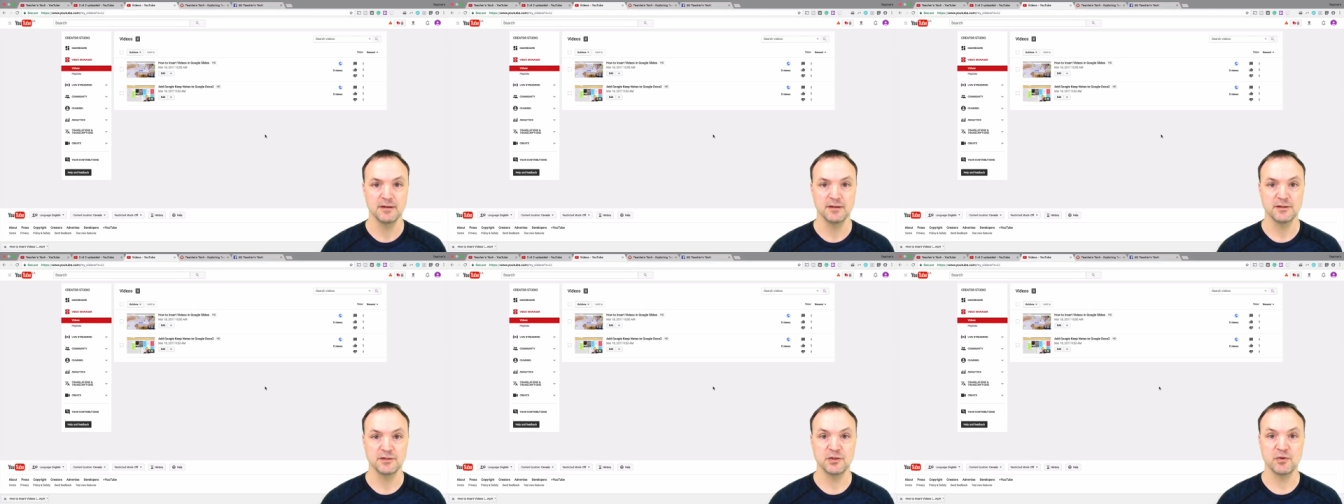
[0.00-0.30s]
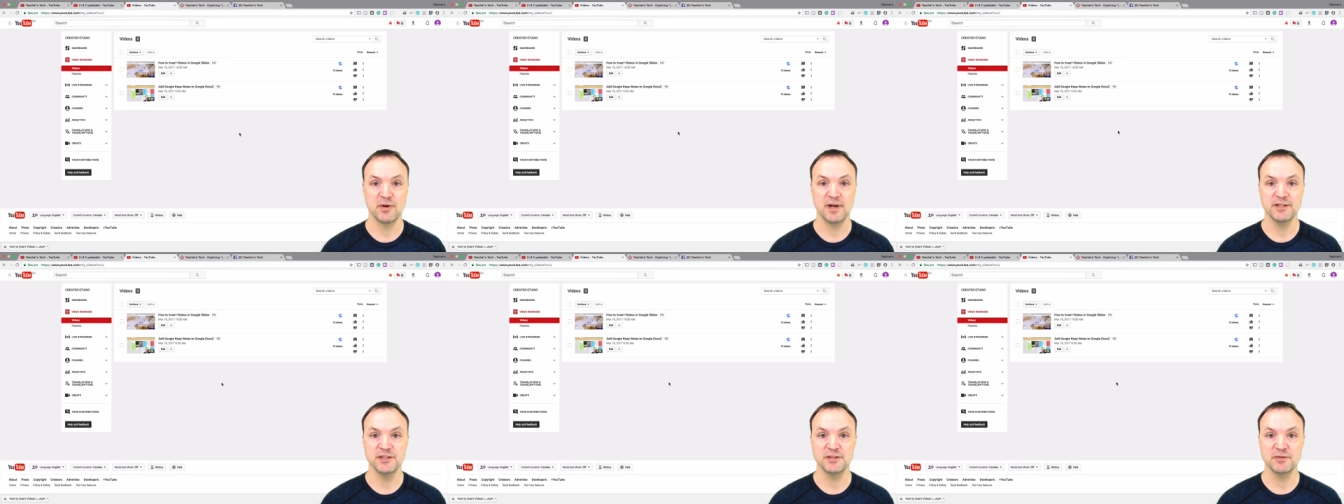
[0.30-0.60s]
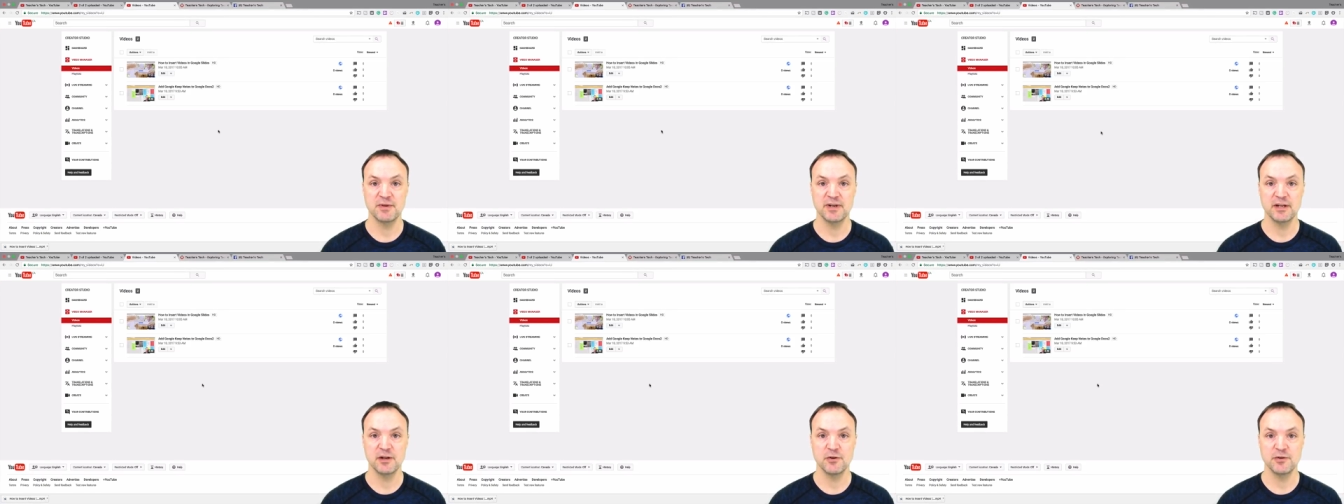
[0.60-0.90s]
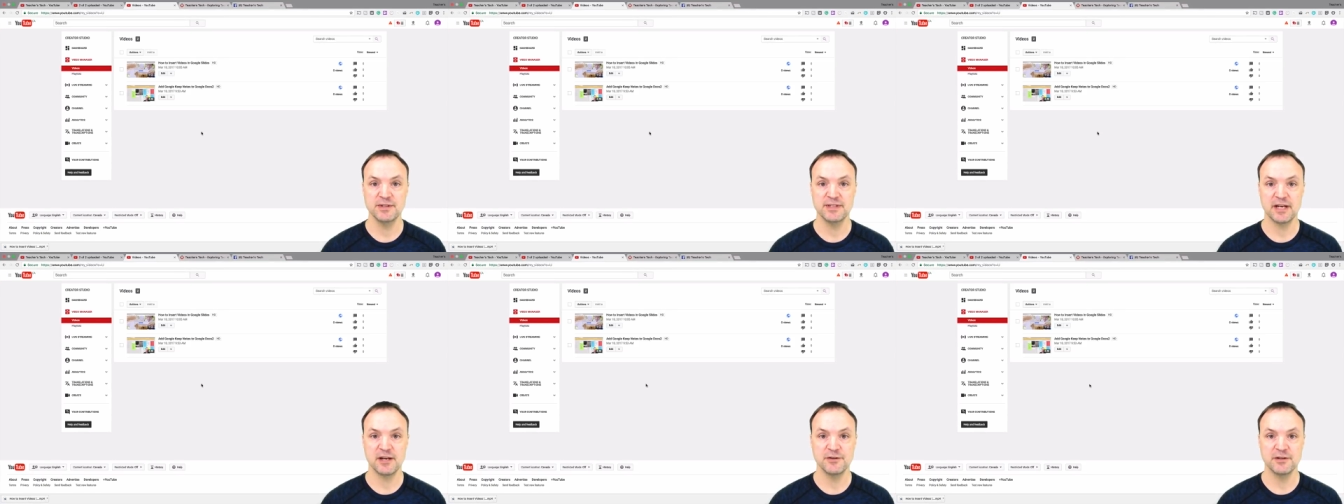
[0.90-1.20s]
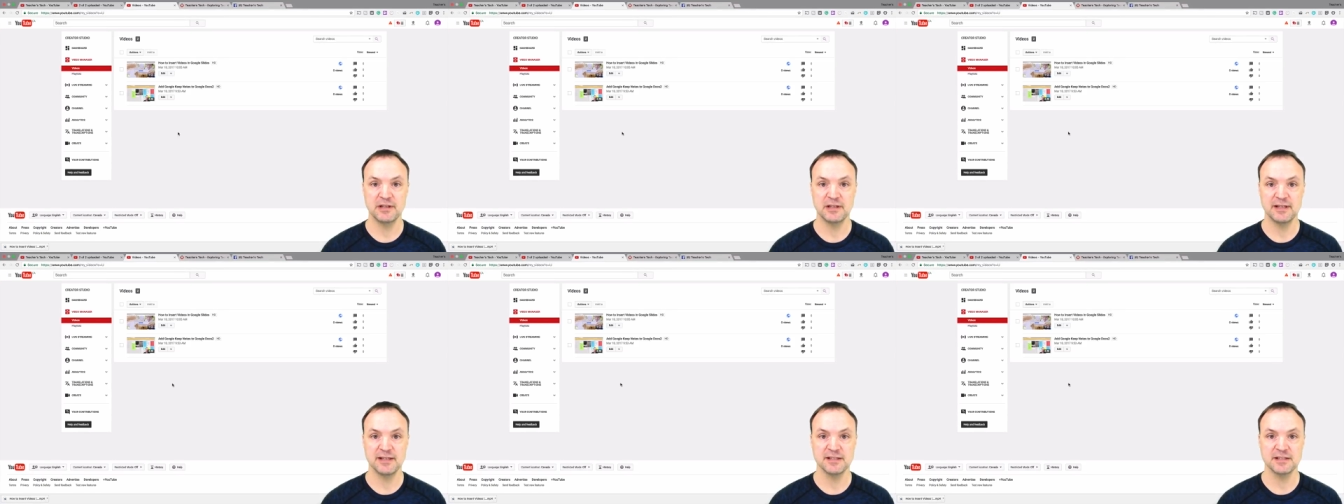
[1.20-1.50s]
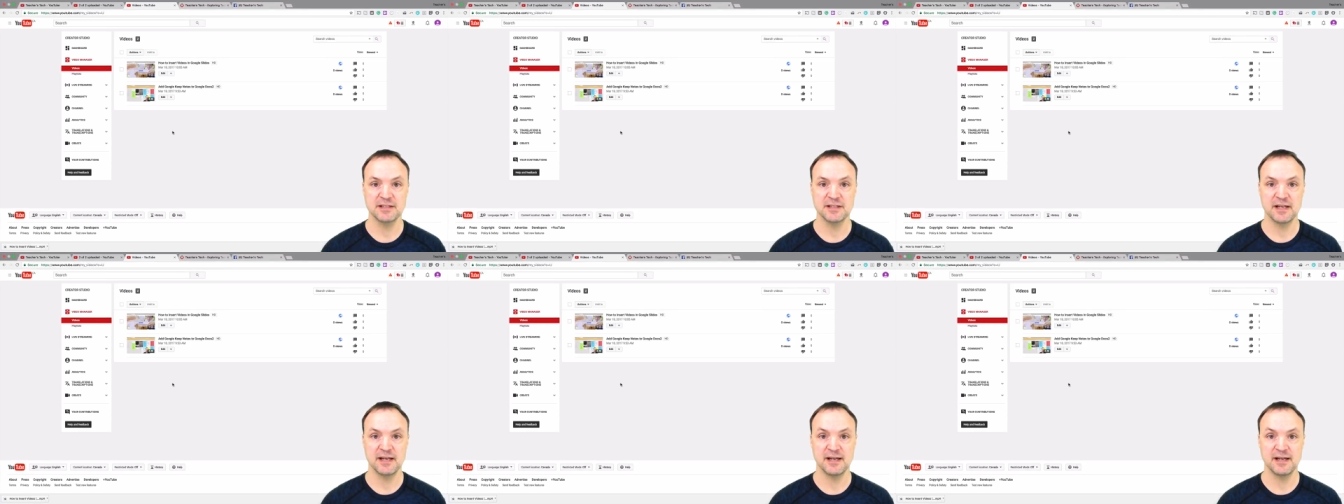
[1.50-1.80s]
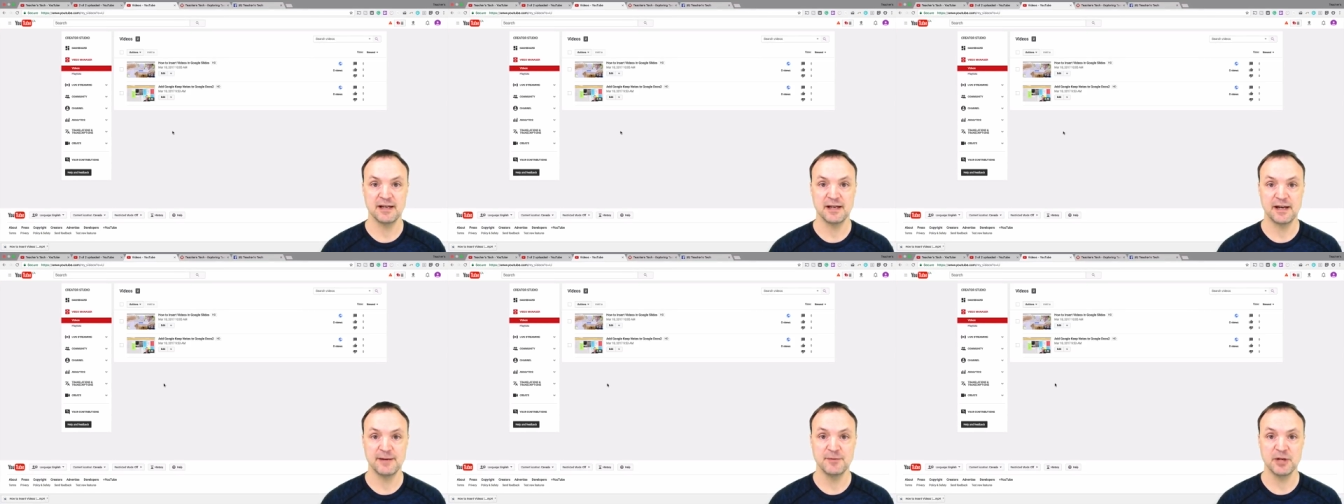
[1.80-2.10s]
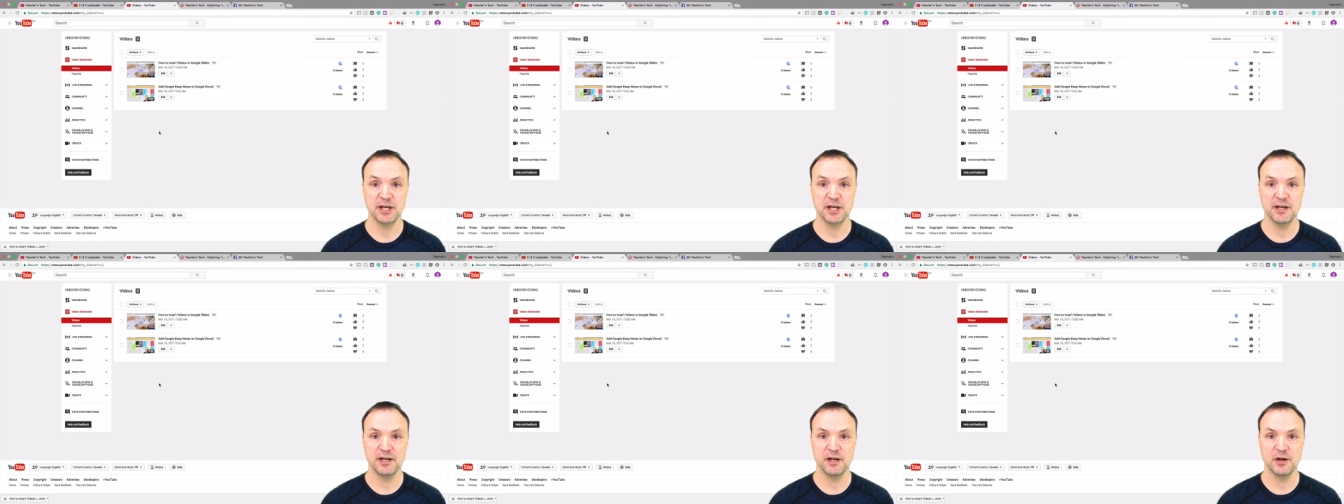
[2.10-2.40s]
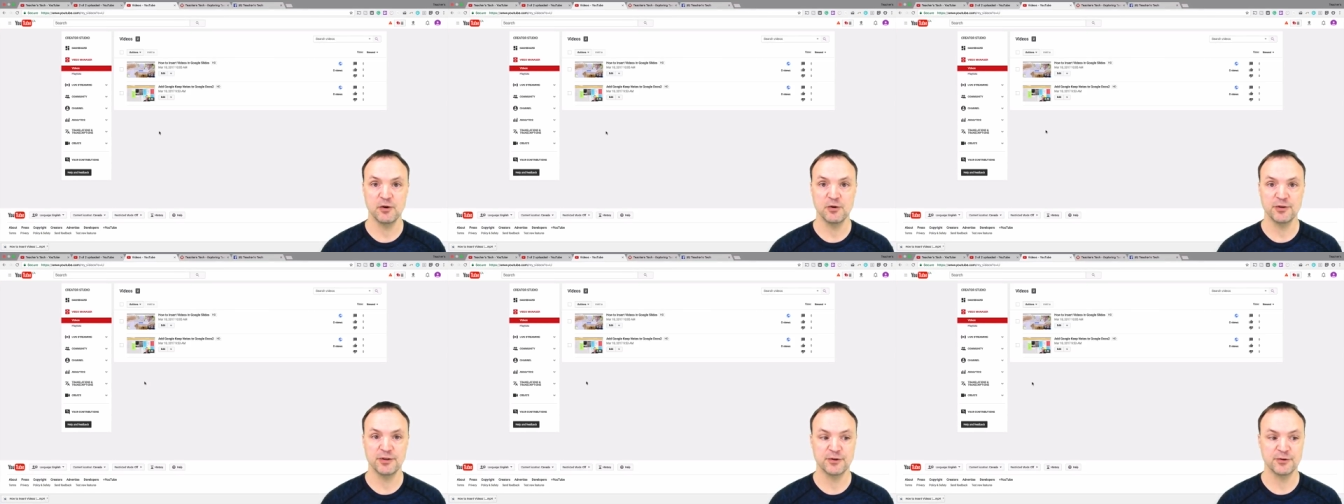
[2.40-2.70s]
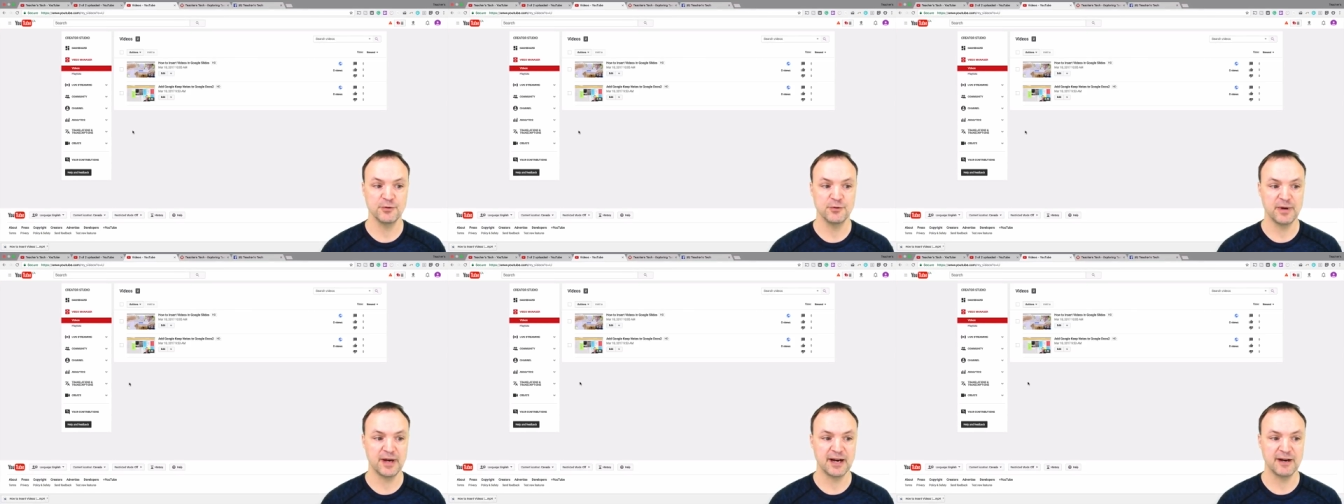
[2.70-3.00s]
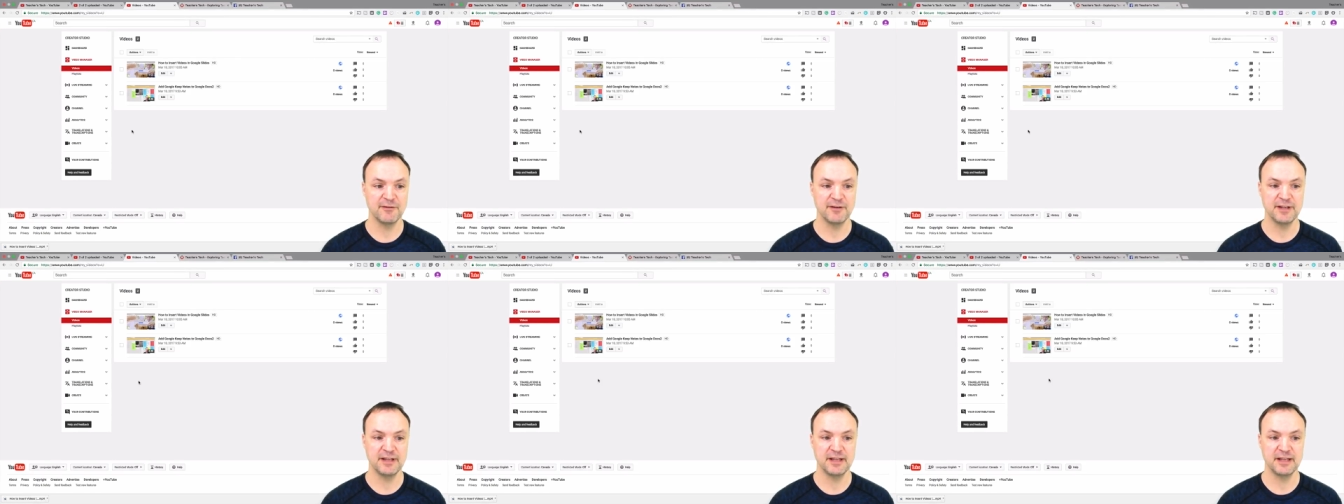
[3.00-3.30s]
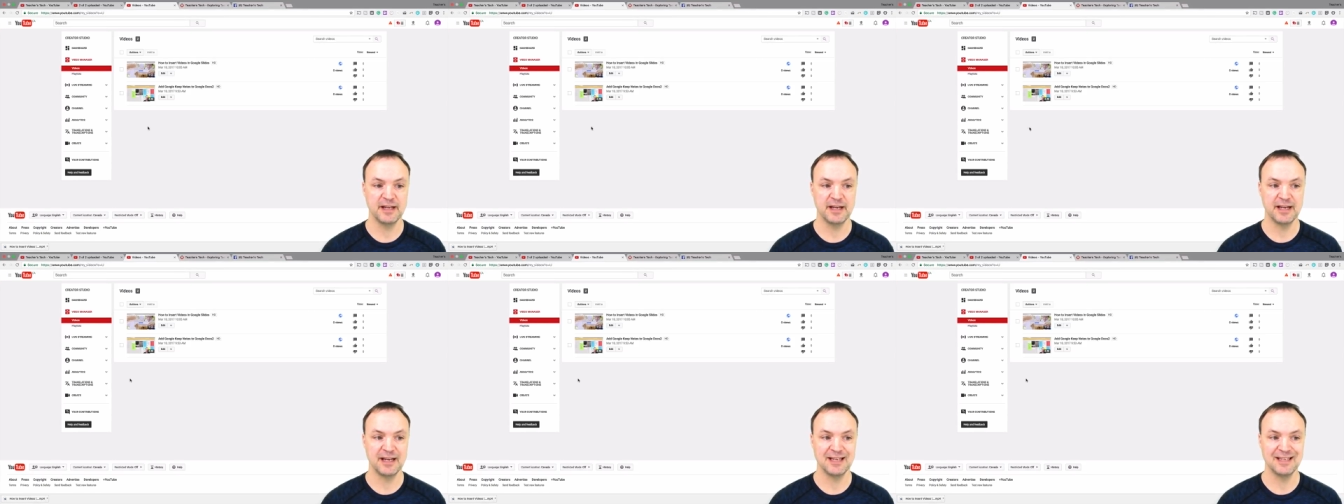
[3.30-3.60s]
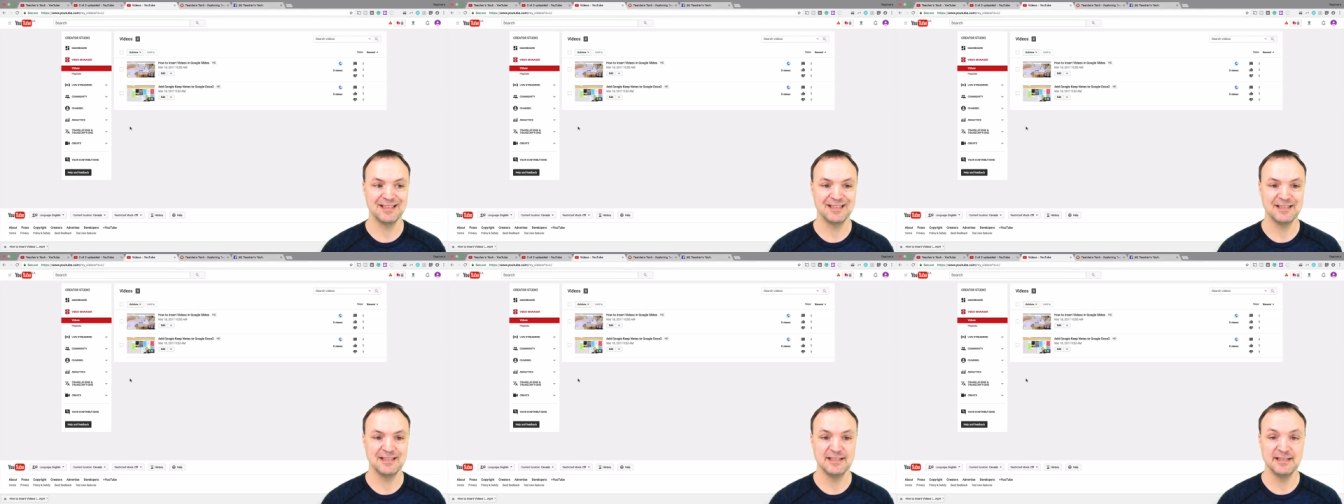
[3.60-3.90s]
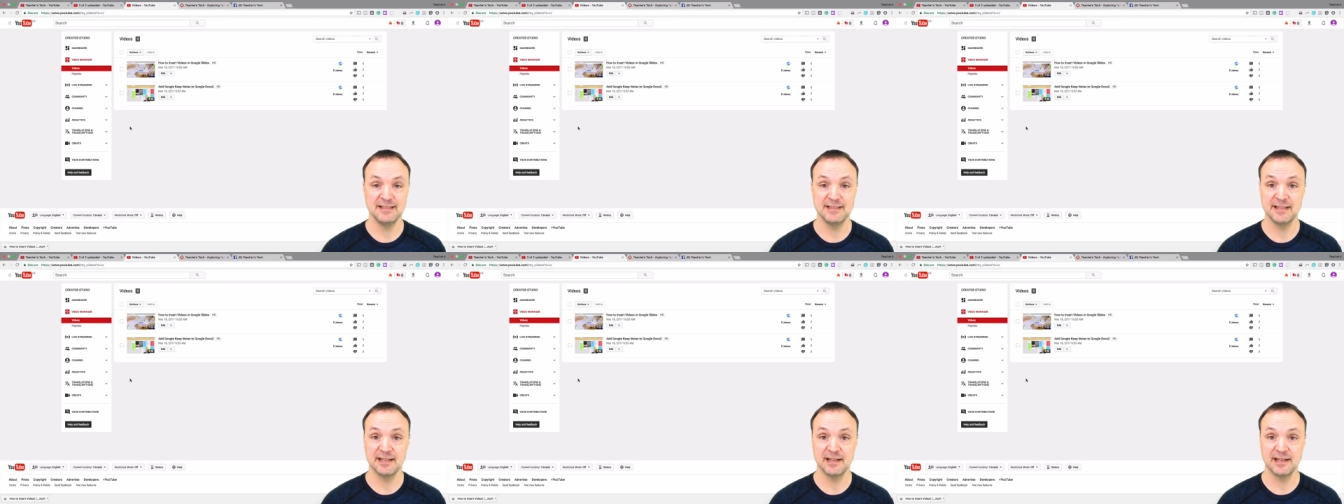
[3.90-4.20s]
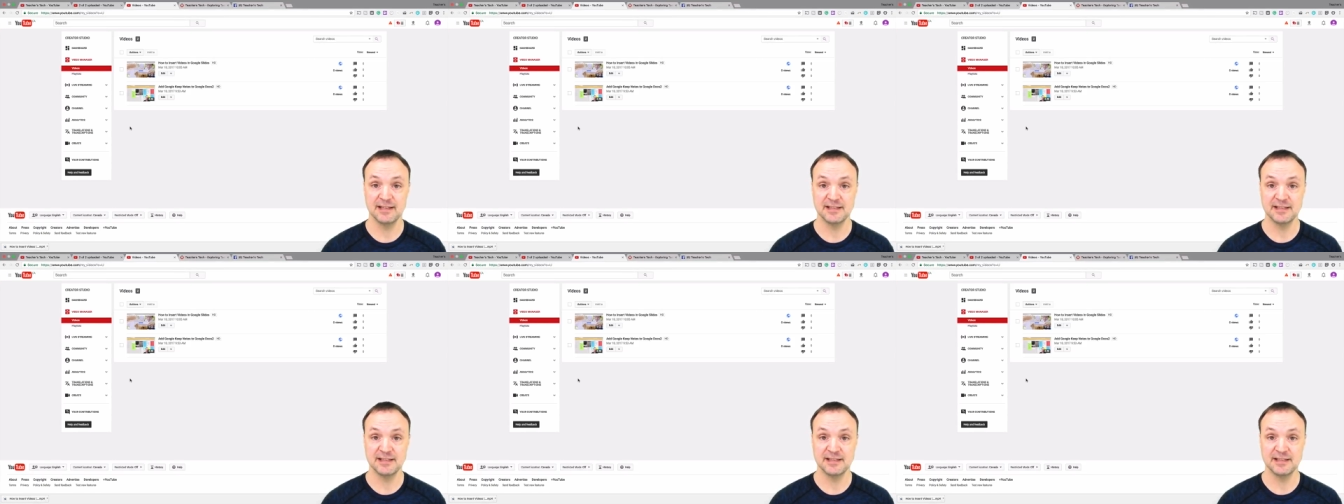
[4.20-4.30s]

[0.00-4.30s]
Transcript: So I just want to go down the list. I'm not going to go through everything in detail.